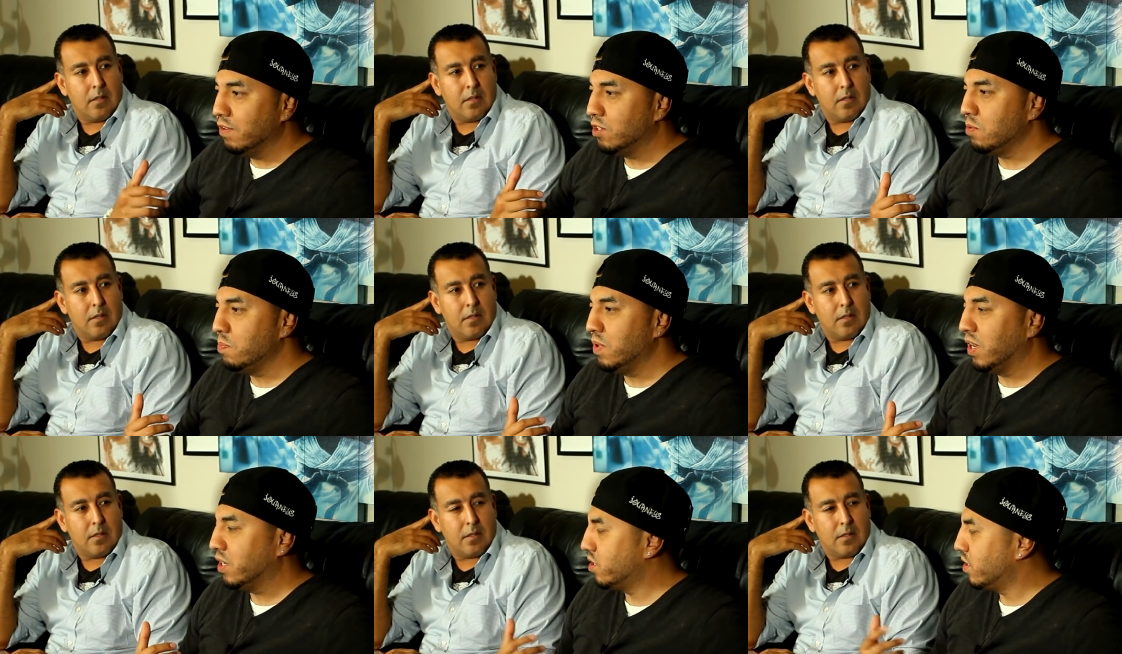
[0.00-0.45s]
Speaker 1: it
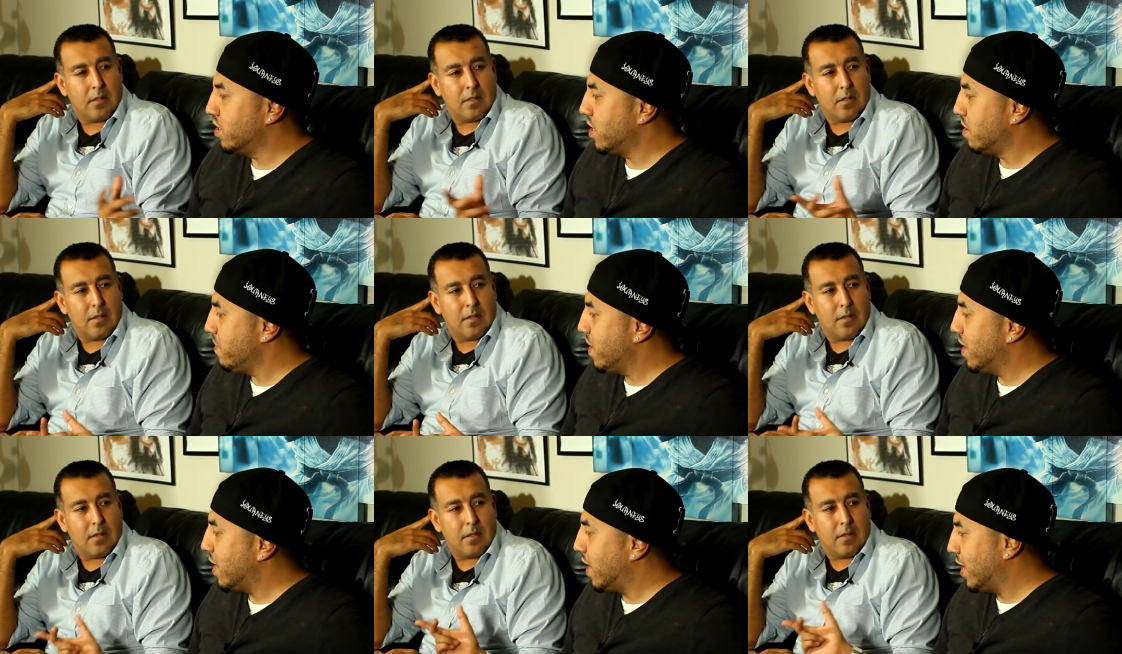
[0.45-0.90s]
to me because I was
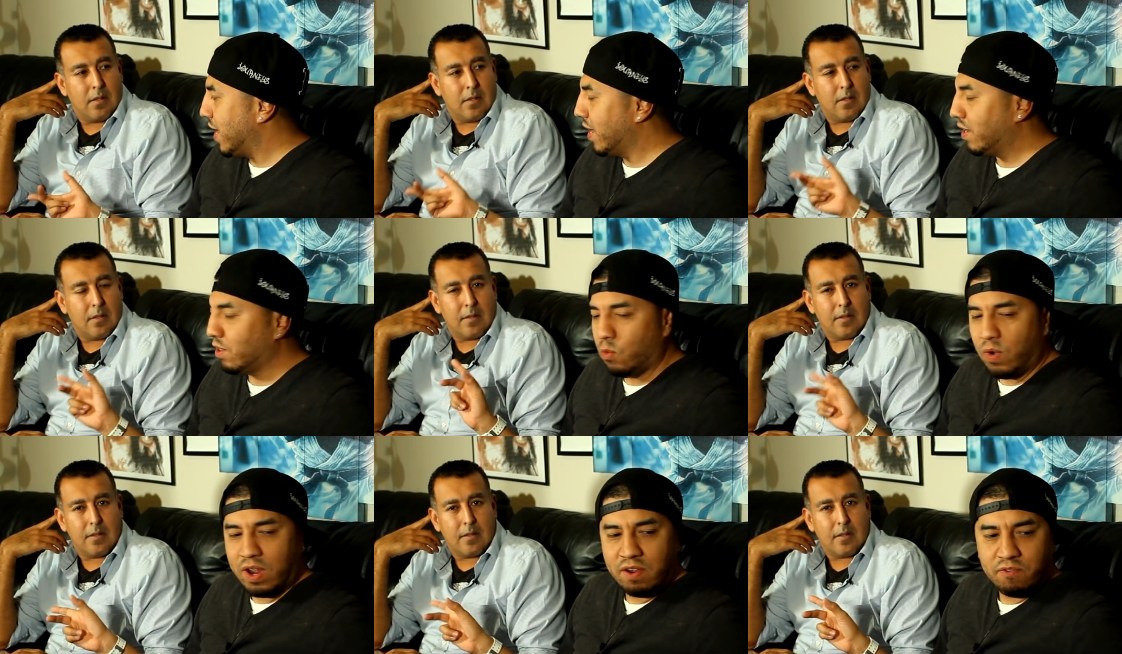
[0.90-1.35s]
like, man, I
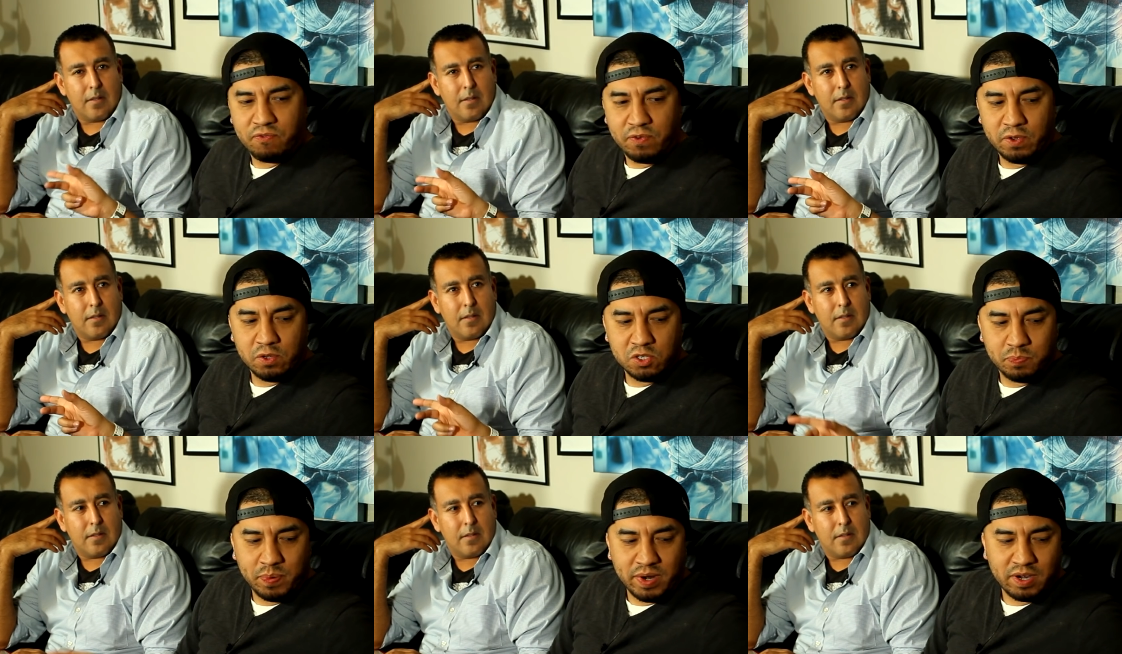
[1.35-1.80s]
like the way it
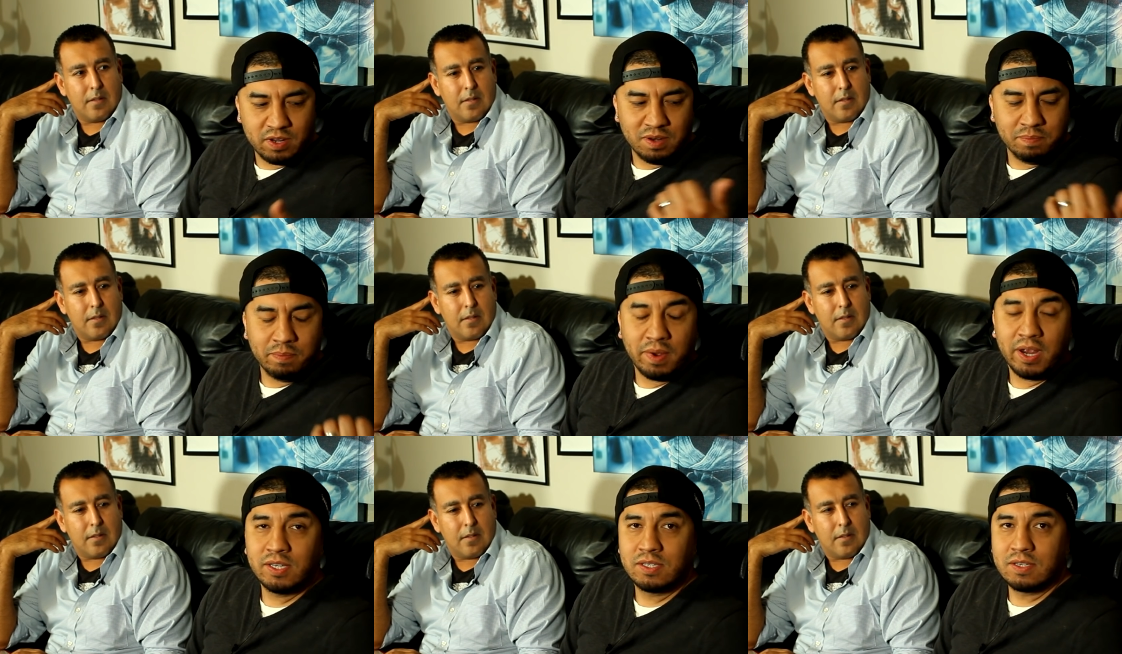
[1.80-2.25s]
feels better
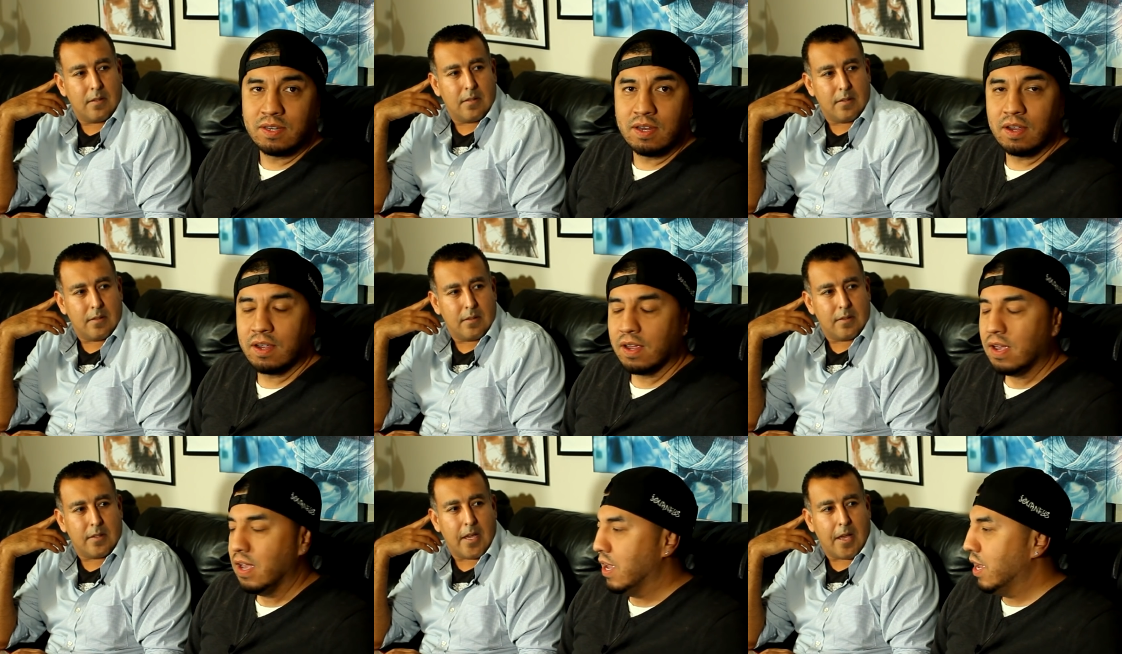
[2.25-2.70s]
than my
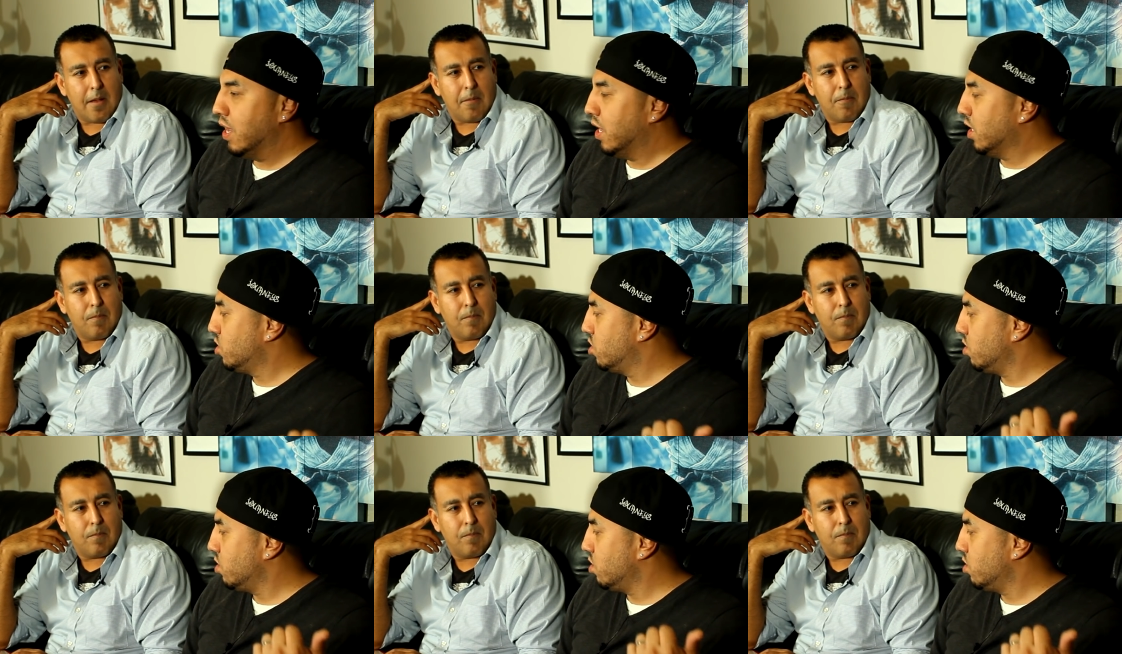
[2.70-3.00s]
stick. Yeah.